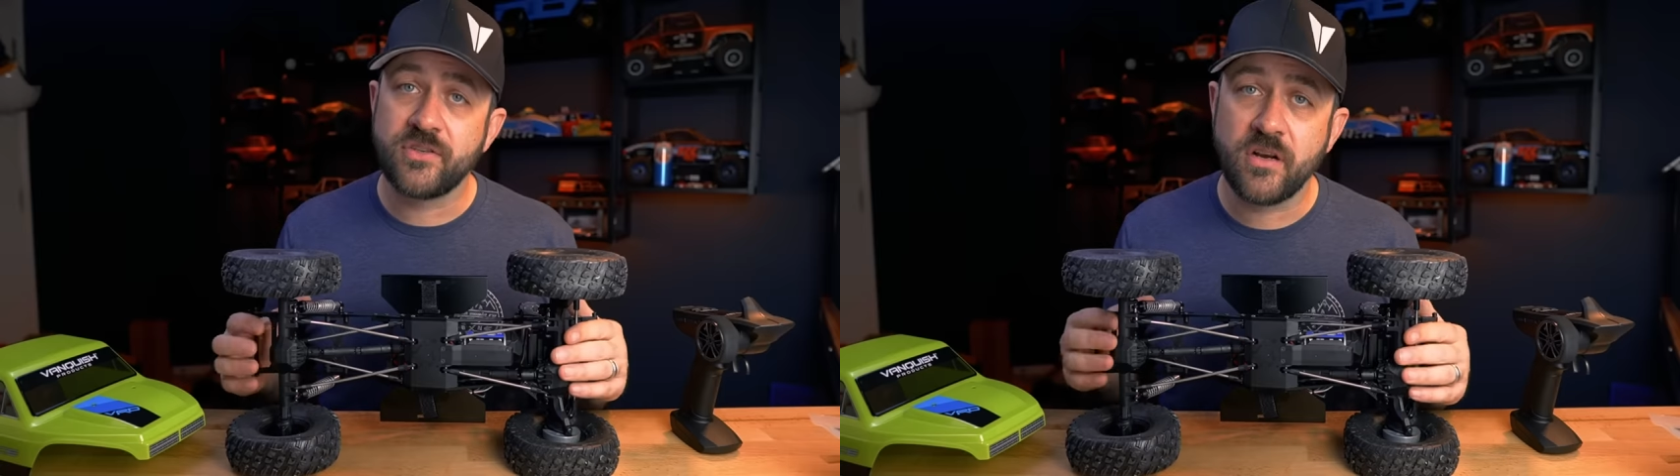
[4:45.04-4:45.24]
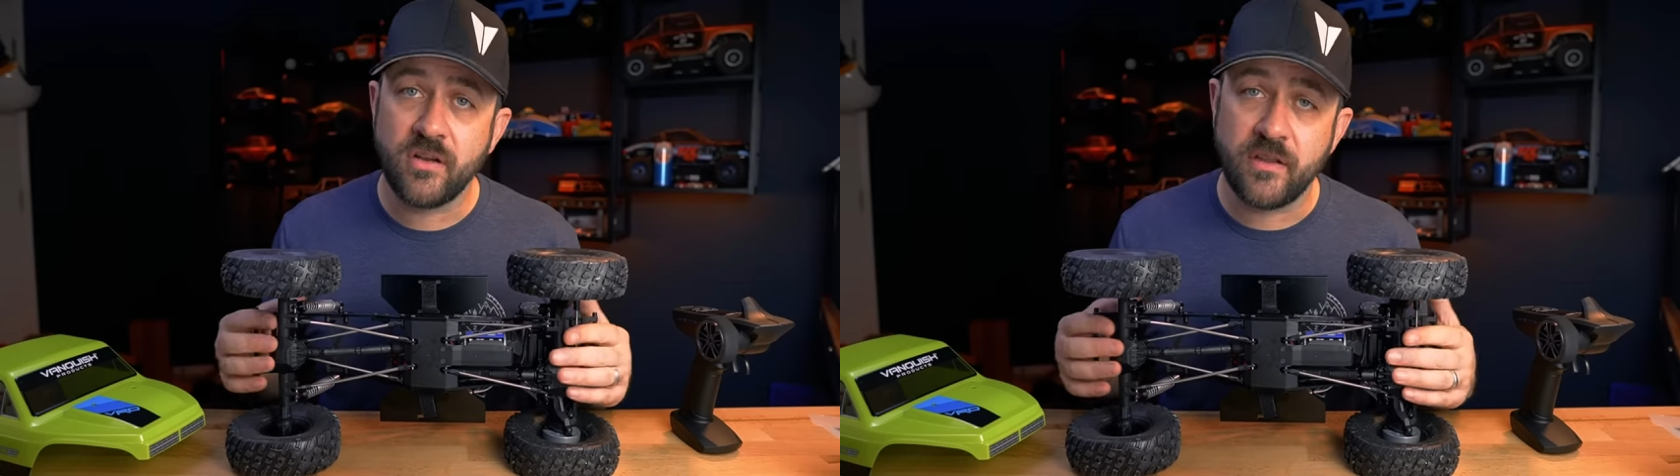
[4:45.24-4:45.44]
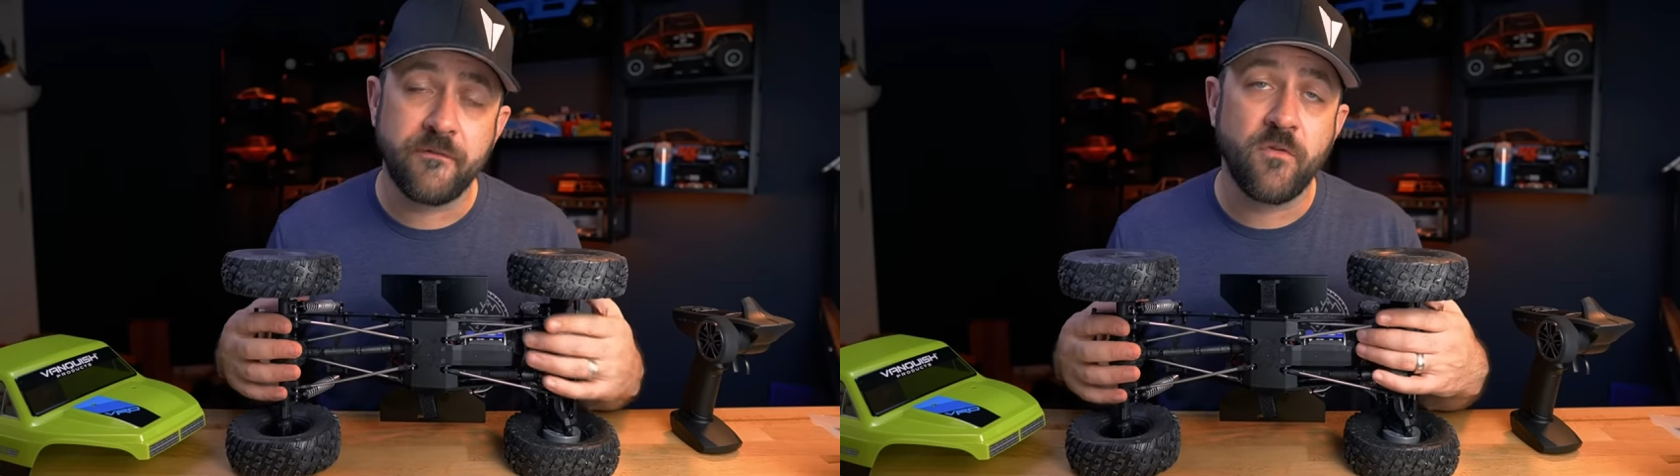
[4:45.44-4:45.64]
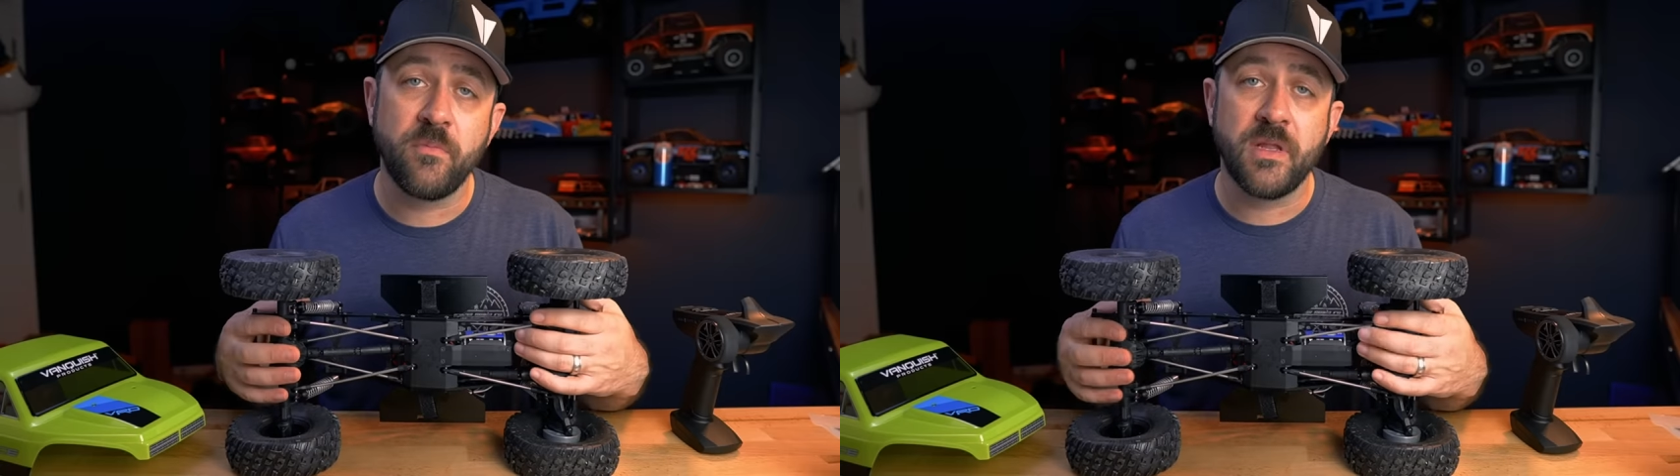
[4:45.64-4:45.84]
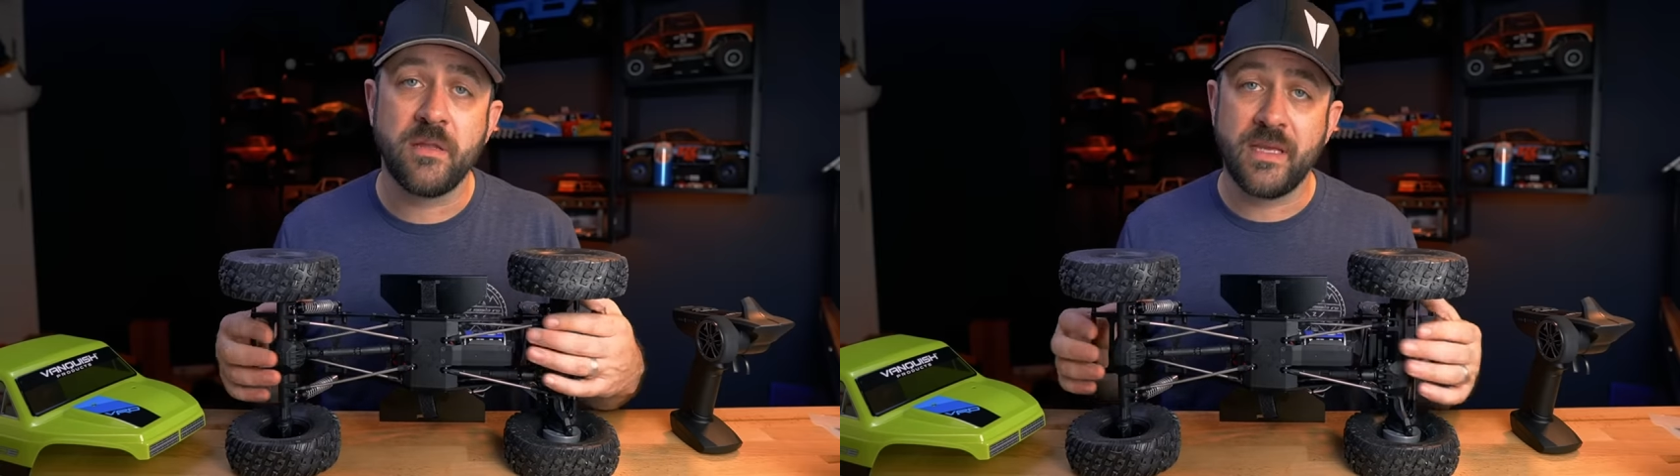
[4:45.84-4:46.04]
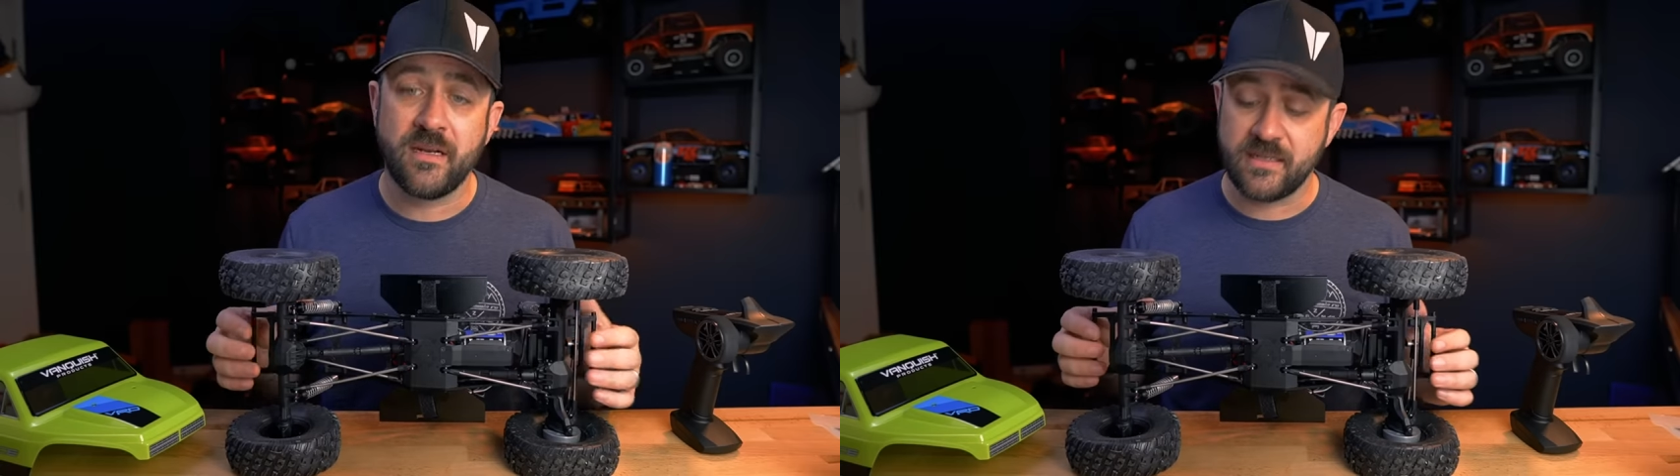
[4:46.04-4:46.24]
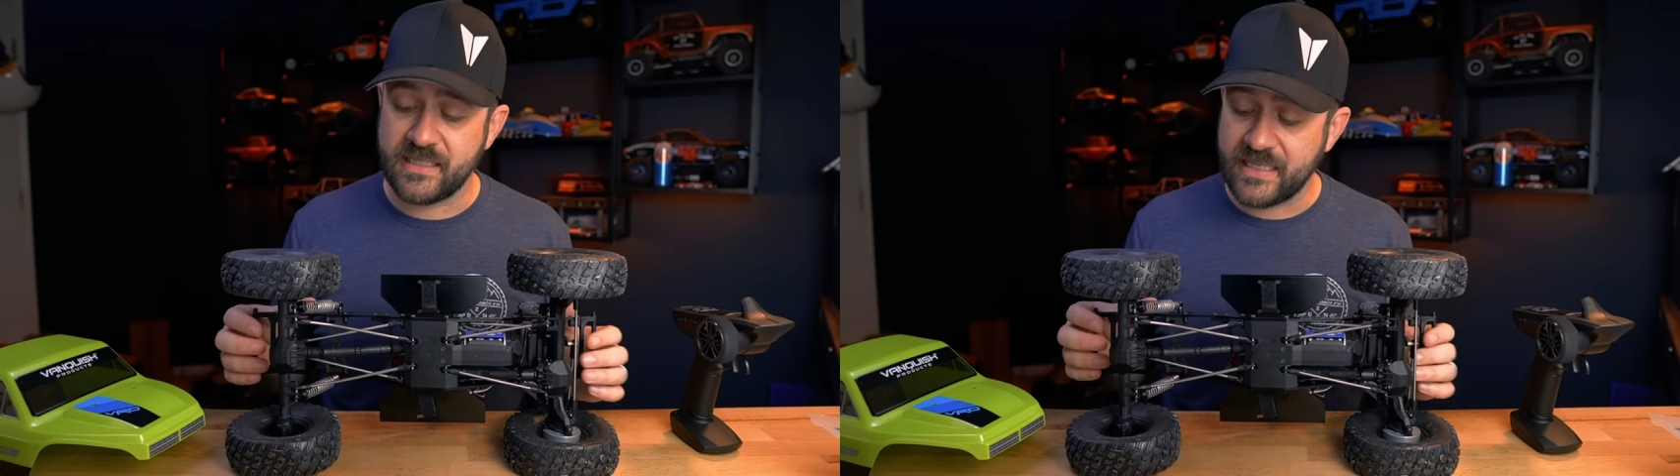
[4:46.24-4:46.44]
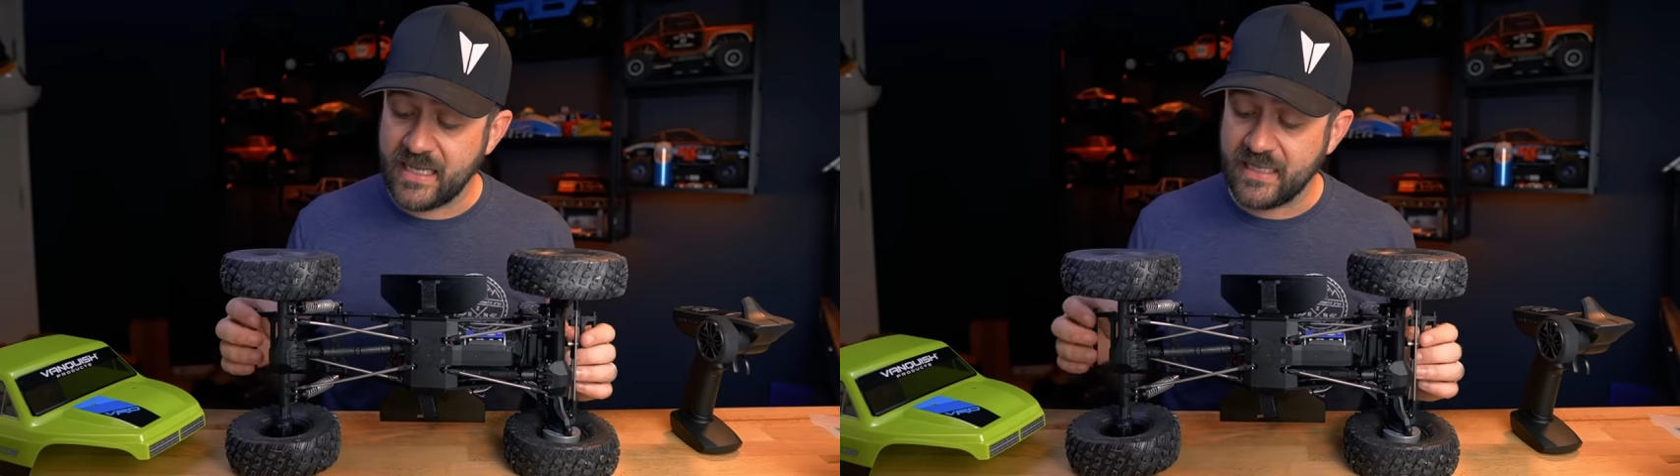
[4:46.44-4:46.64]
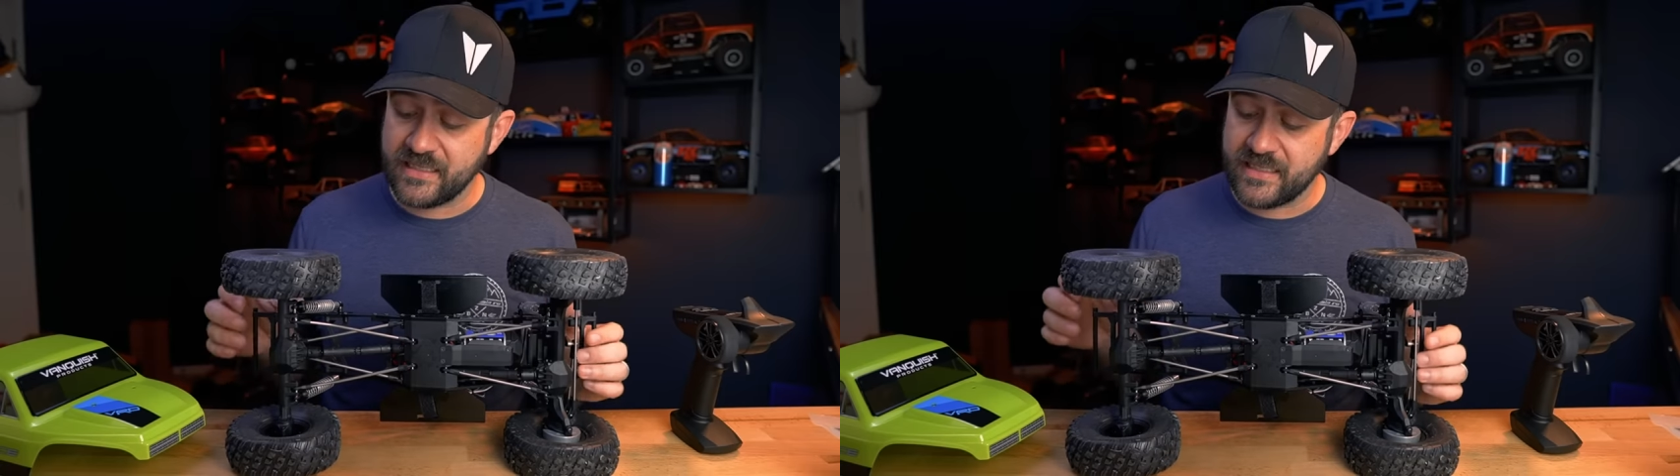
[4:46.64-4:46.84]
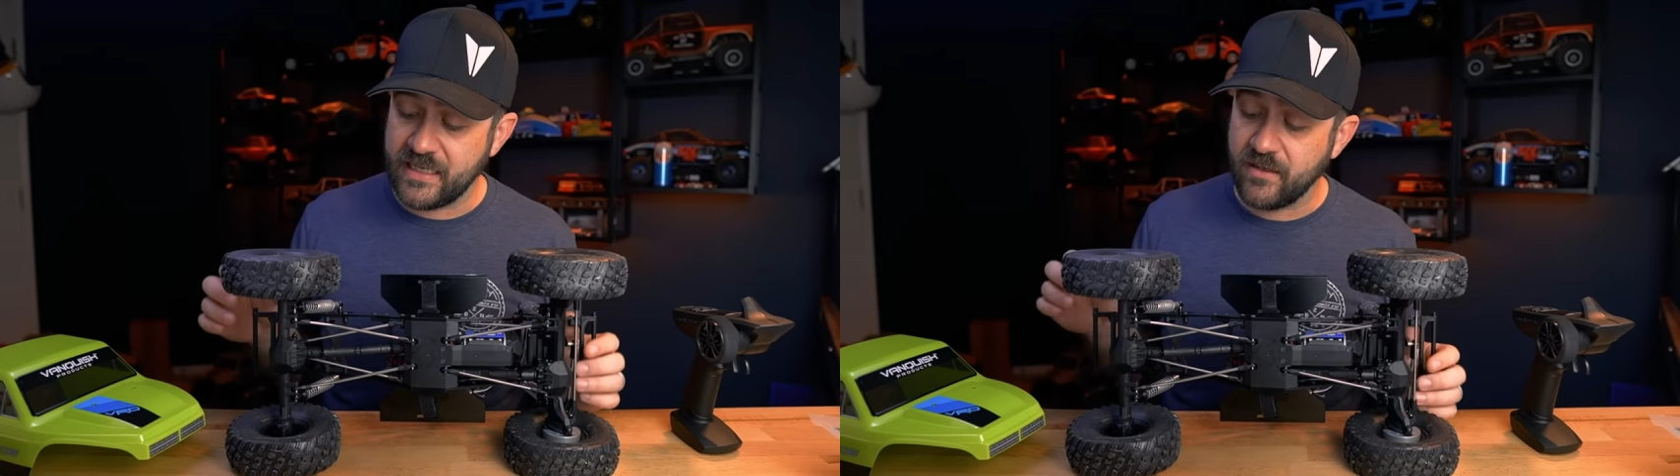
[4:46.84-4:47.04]
truck are the 4mm stainless
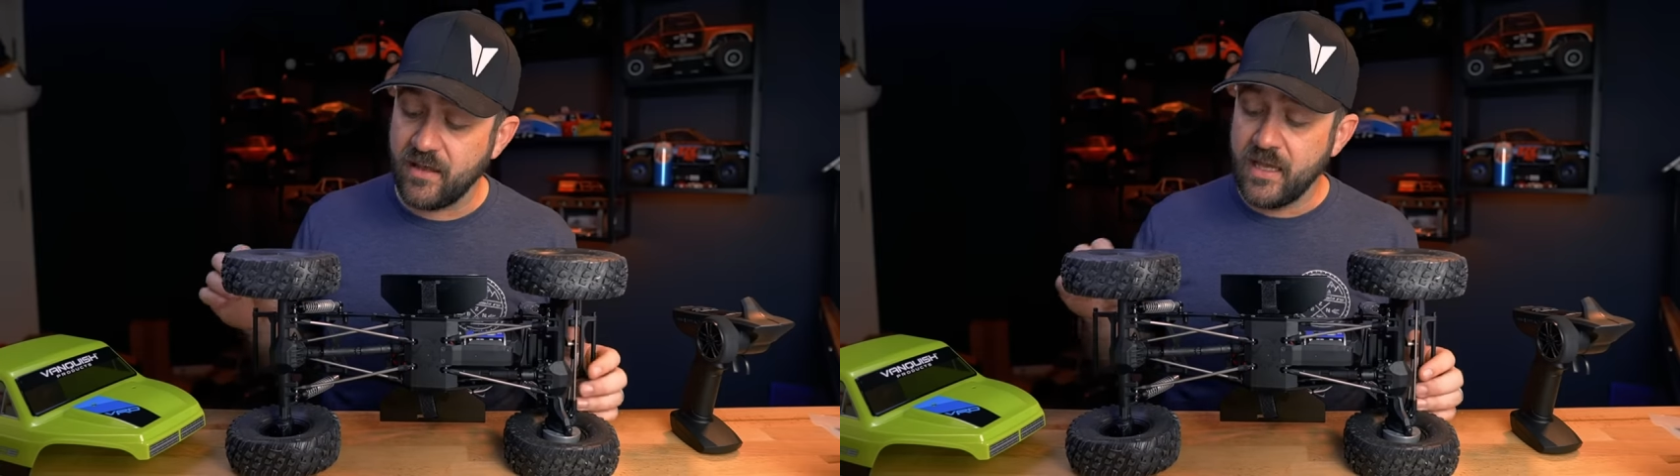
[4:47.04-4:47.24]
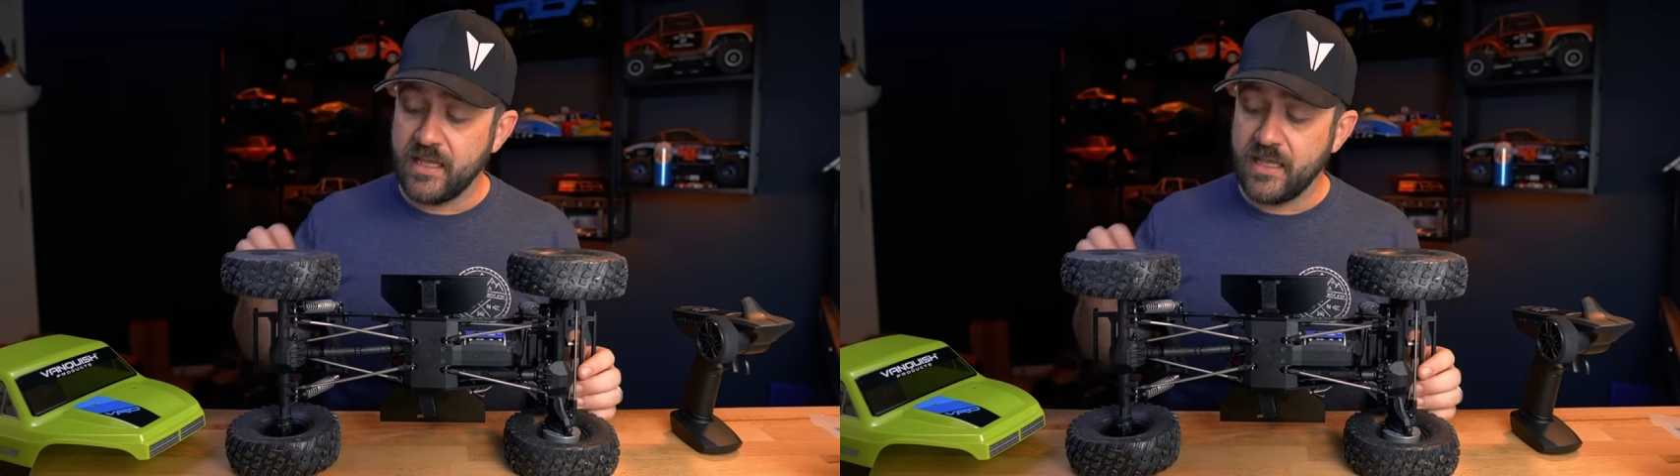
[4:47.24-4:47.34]
steel